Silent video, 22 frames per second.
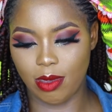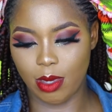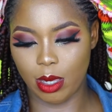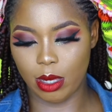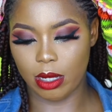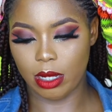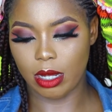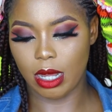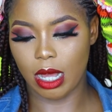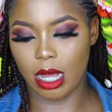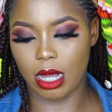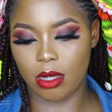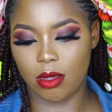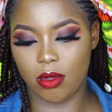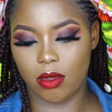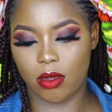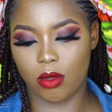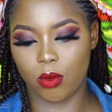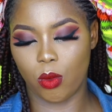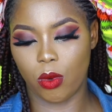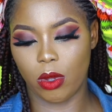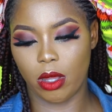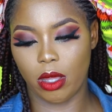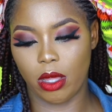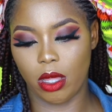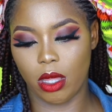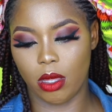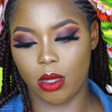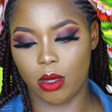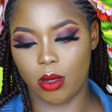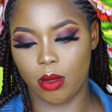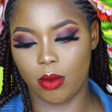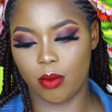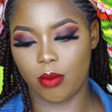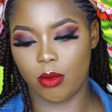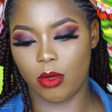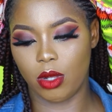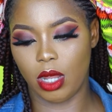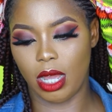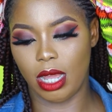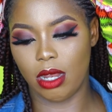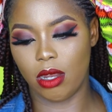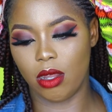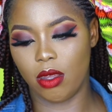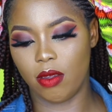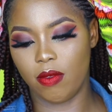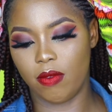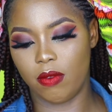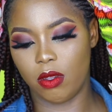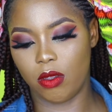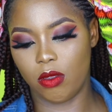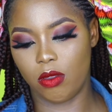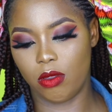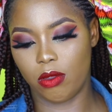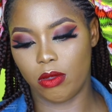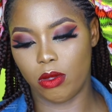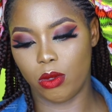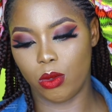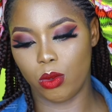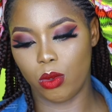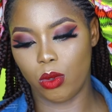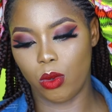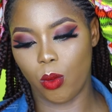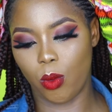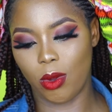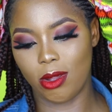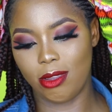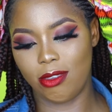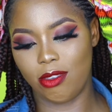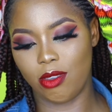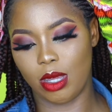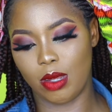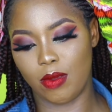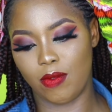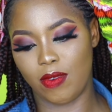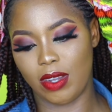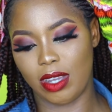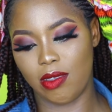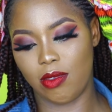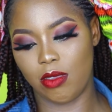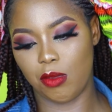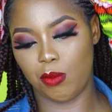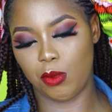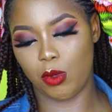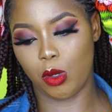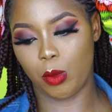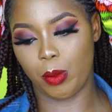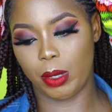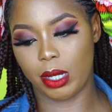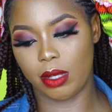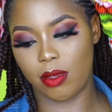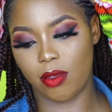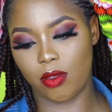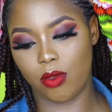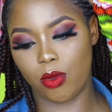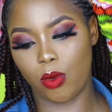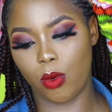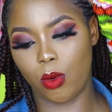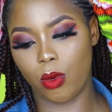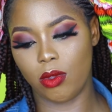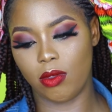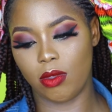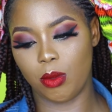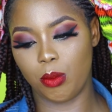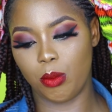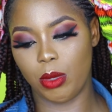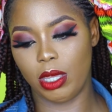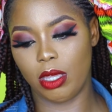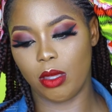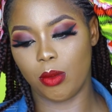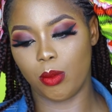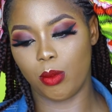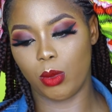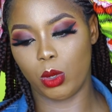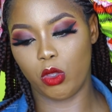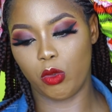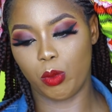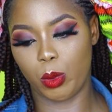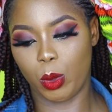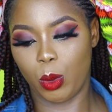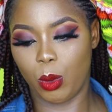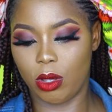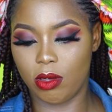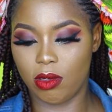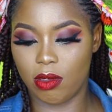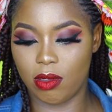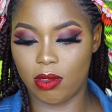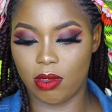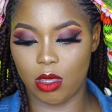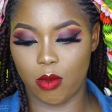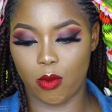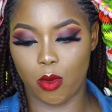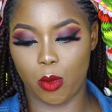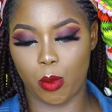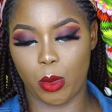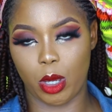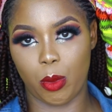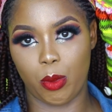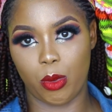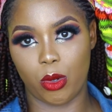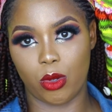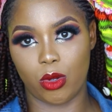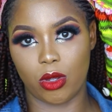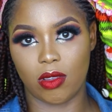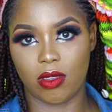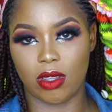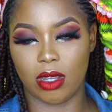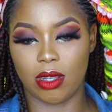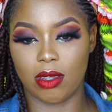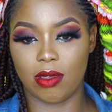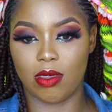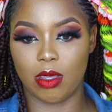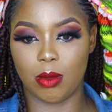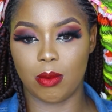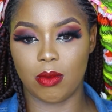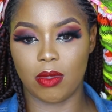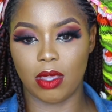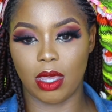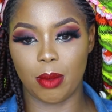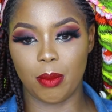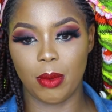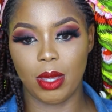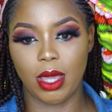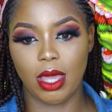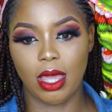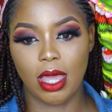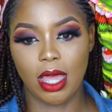Daily asks, I love this look. What's your advice to a makeup artist who isn't making much but wants to save and buy products at the same time?